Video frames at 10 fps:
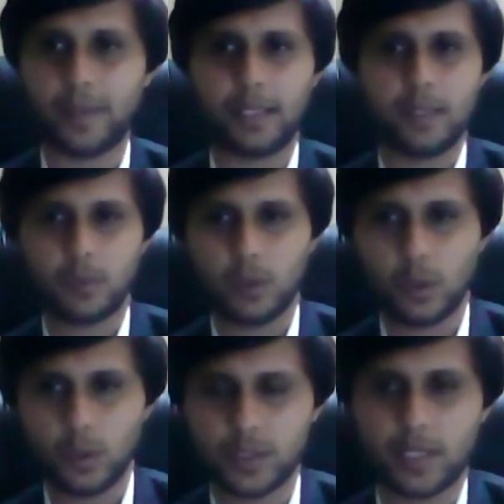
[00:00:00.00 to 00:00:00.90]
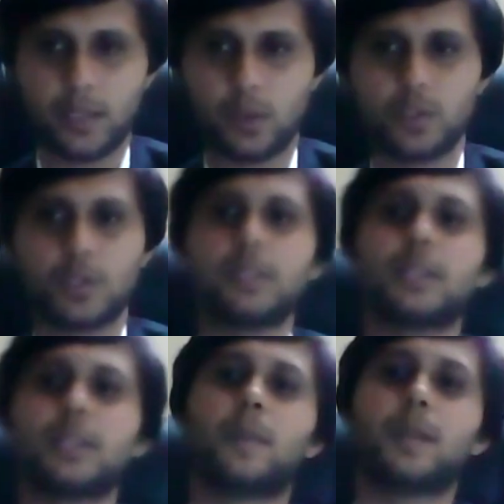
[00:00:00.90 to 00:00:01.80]
When I came closer and closer to the
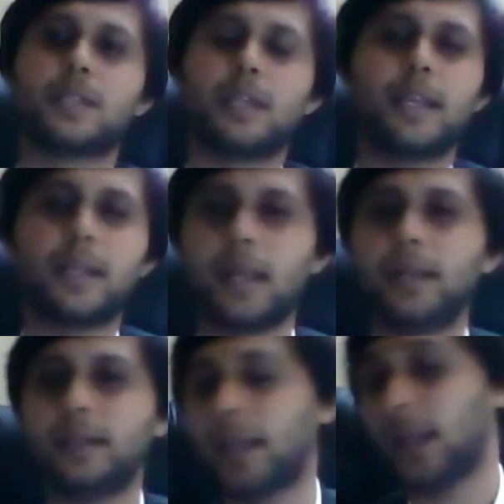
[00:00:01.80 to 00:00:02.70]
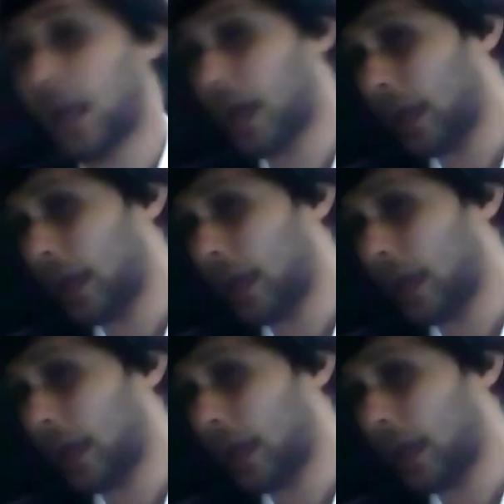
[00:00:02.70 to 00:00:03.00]
examination, 8, 9, 10.